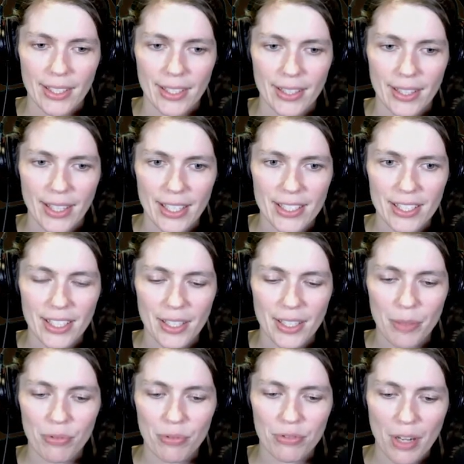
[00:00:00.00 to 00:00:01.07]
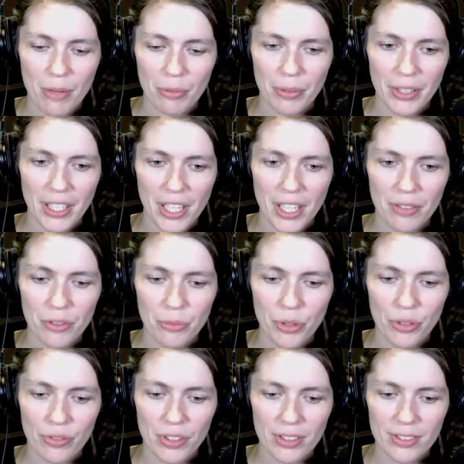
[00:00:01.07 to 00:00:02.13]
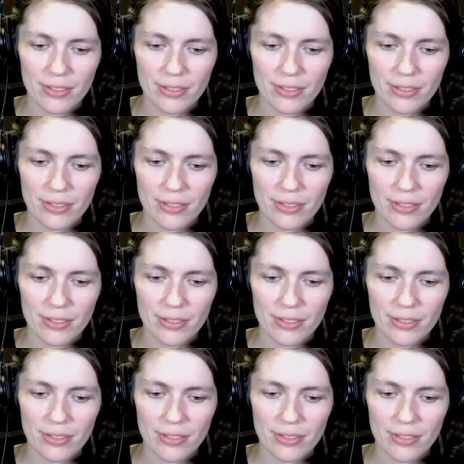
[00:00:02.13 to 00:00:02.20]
That's probably a lot of removal.